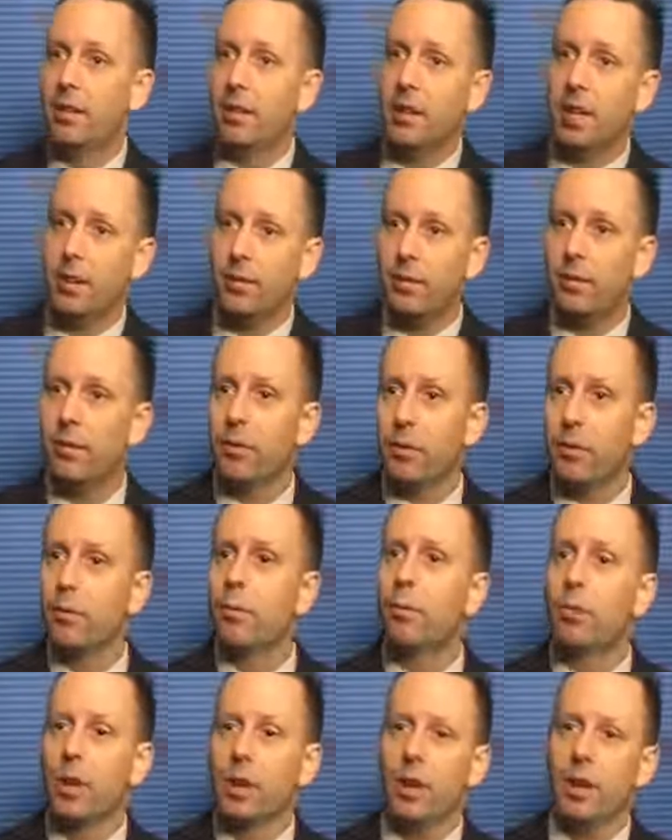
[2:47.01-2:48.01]
kind
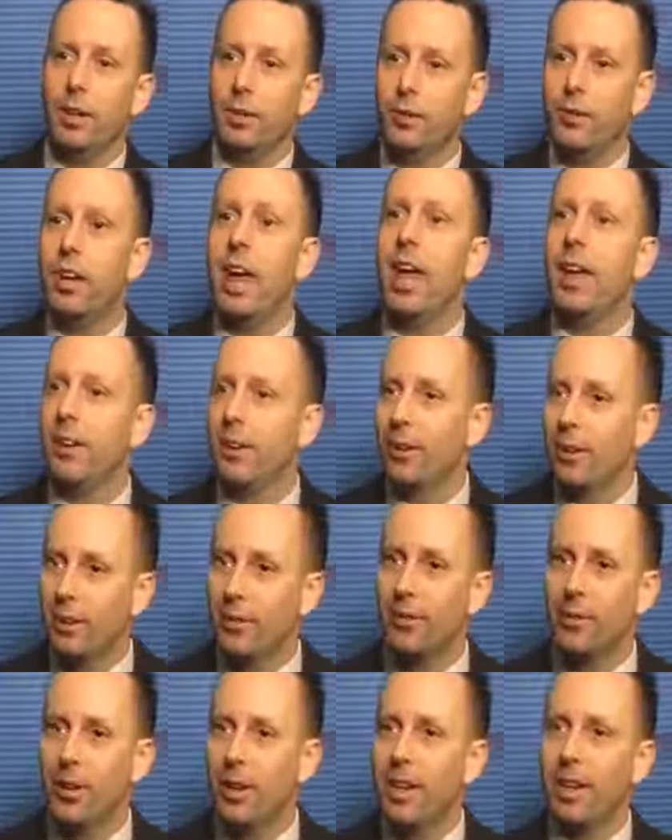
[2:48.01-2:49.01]
of channel of
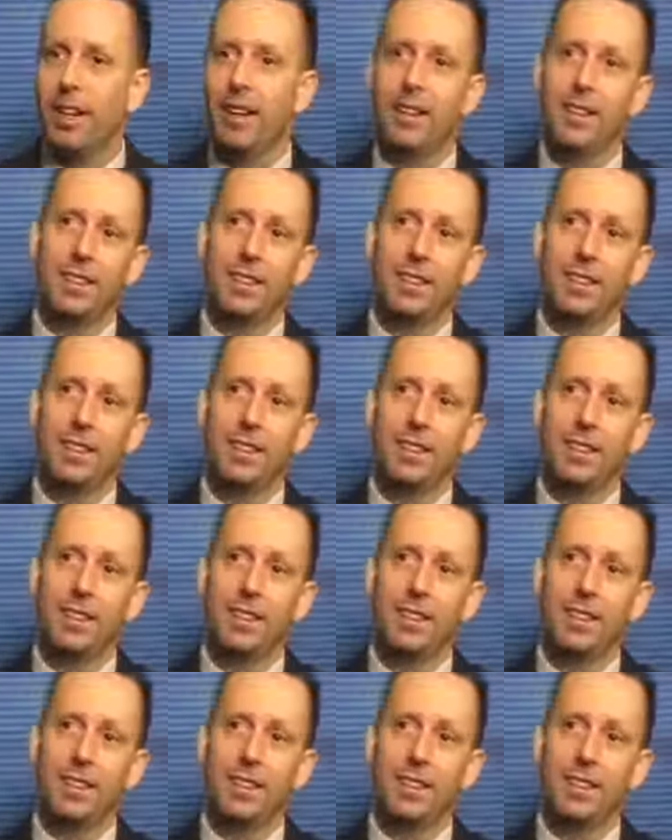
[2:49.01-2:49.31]
trading?